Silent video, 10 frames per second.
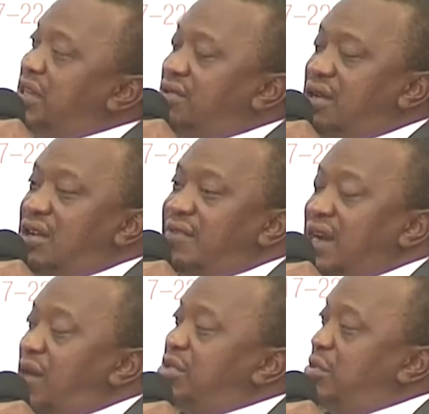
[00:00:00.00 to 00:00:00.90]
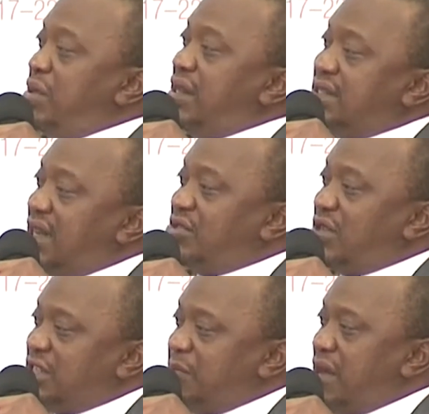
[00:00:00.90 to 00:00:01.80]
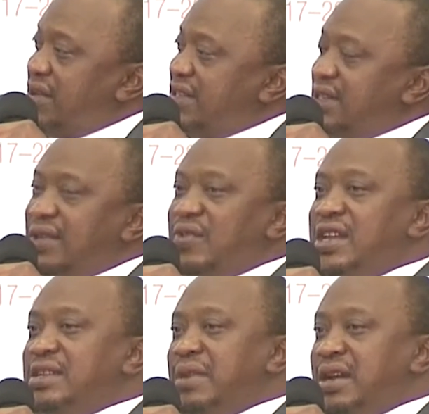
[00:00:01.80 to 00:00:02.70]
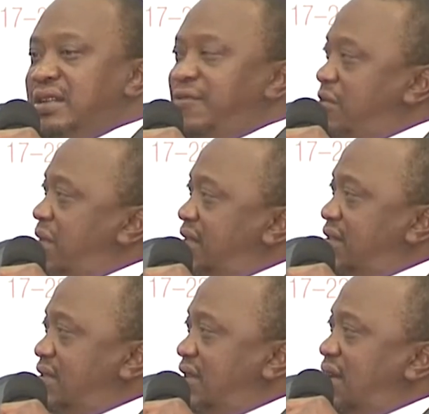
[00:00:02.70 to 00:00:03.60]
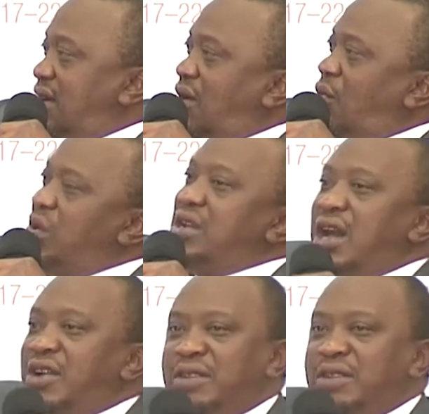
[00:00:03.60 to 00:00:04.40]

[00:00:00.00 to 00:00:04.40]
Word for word: degree of accountability and transparency that they demanded from us, we now